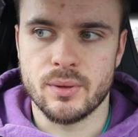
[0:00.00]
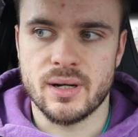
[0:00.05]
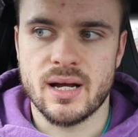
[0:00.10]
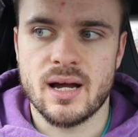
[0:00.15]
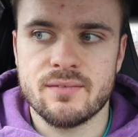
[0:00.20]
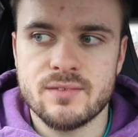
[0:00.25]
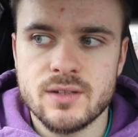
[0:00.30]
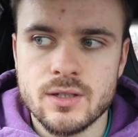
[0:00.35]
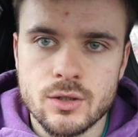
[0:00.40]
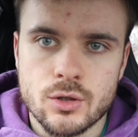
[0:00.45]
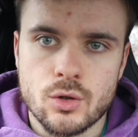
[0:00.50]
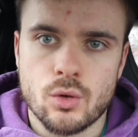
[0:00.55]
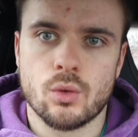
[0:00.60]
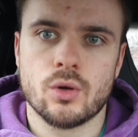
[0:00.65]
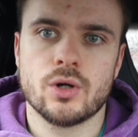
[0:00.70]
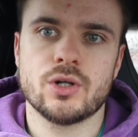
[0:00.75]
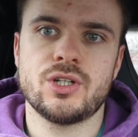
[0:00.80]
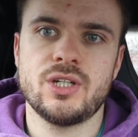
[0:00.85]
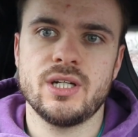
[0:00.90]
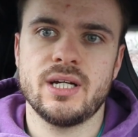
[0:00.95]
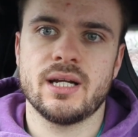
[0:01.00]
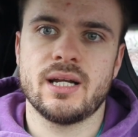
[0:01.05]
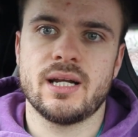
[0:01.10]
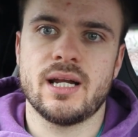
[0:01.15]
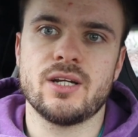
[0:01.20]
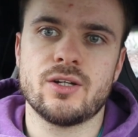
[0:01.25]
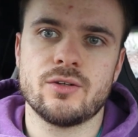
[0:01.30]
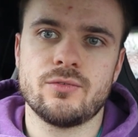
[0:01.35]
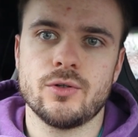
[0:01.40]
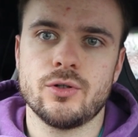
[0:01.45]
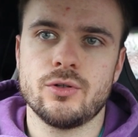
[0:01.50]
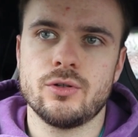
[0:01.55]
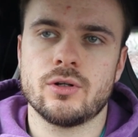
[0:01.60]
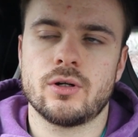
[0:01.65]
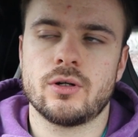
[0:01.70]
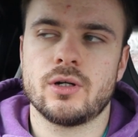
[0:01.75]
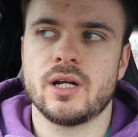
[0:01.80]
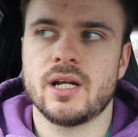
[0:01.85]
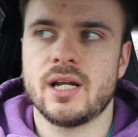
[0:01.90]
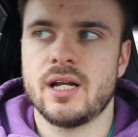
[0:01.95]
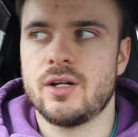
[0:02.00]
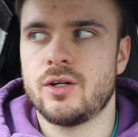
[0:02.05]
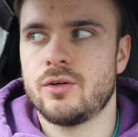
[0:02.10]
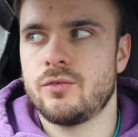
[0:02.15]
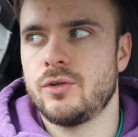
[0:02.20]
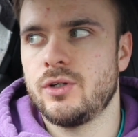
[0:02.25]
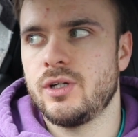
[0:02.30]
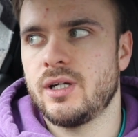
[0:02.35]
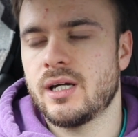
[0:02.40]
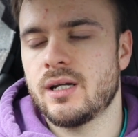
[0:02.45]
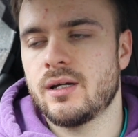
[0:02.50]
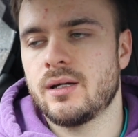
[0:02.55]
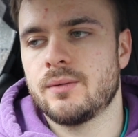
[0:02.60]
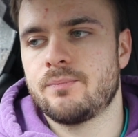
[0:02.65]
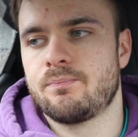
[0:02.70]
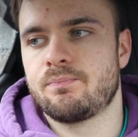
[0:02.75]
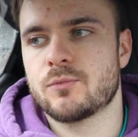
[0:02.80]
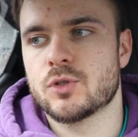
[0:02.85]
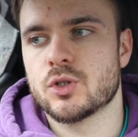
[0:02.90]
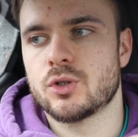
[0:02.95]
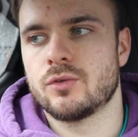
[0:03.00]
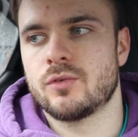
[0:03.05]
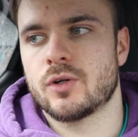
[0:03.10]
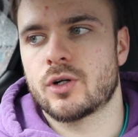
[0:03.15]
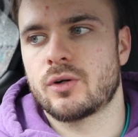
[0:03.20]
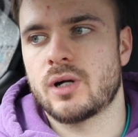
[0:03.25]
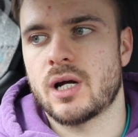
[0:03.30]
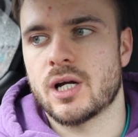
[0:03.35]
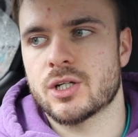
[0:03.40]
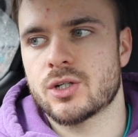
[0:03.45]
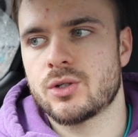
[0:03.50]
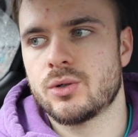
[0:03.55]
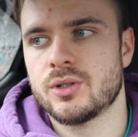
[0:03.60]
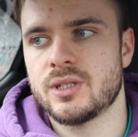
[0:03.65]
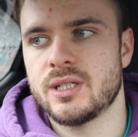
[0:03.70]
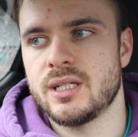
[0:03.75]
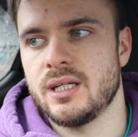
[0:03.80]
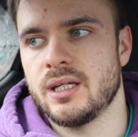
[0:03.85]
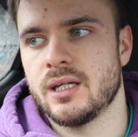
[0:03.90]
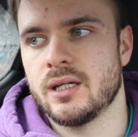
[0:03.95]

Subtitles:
But after the course, you get an interview, or not an interview, you get a sort of a crash course